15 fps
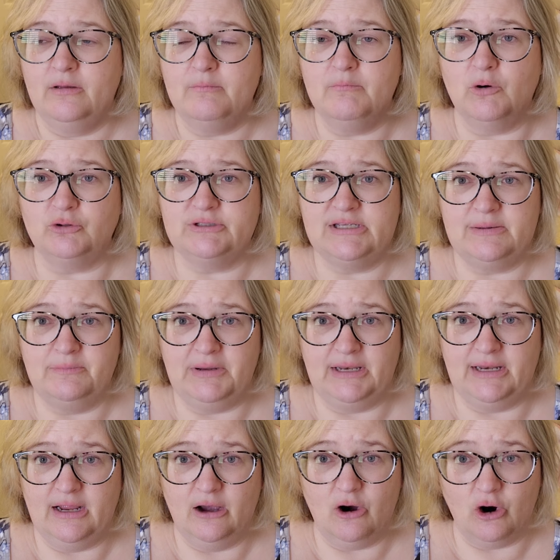
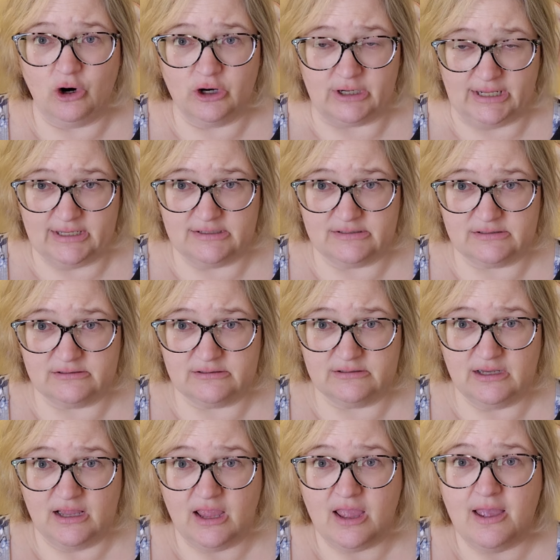multimedia artist,
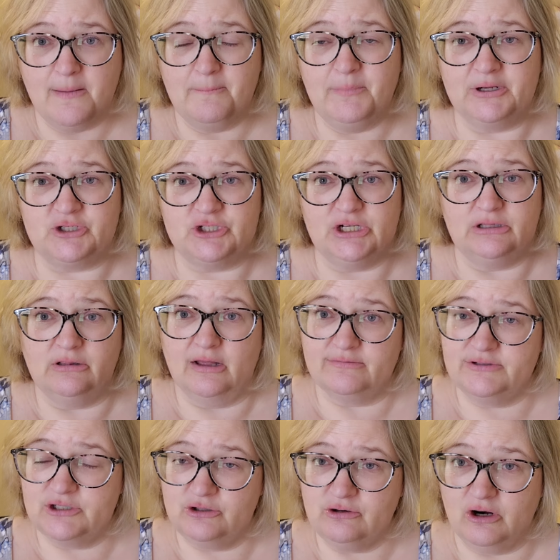but she
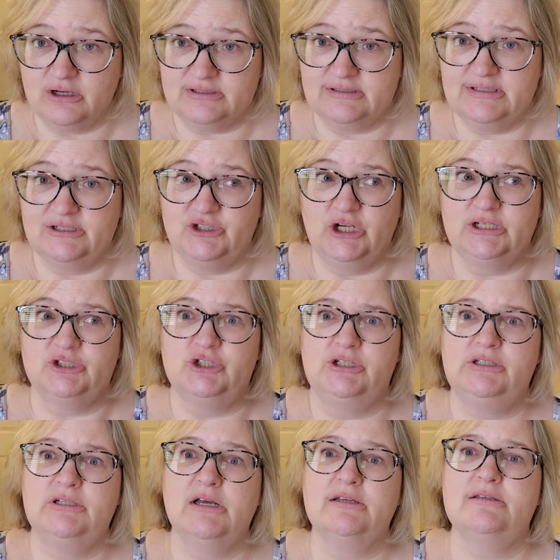loves to cross stitch and
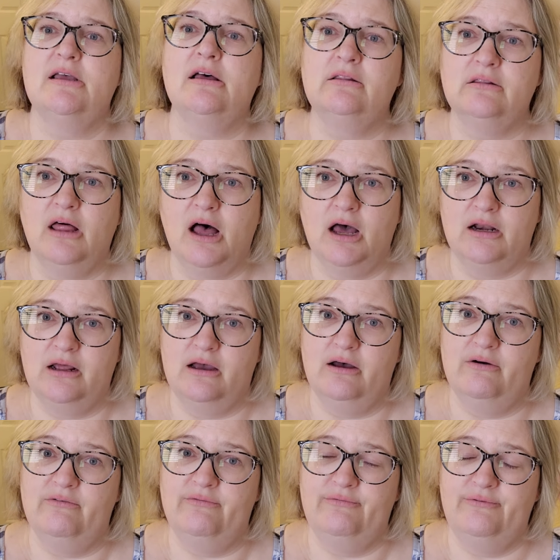she does a lot
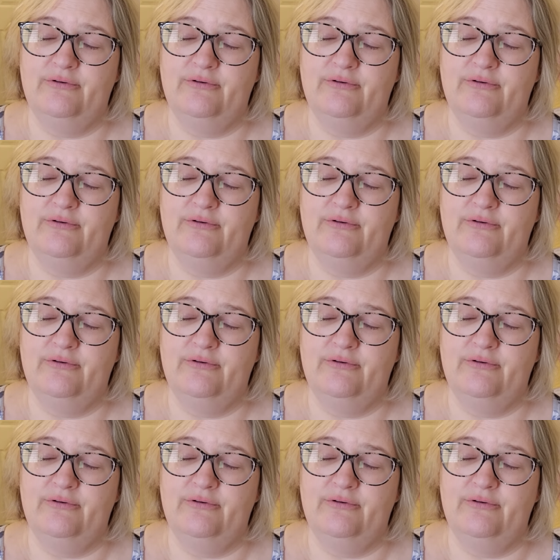of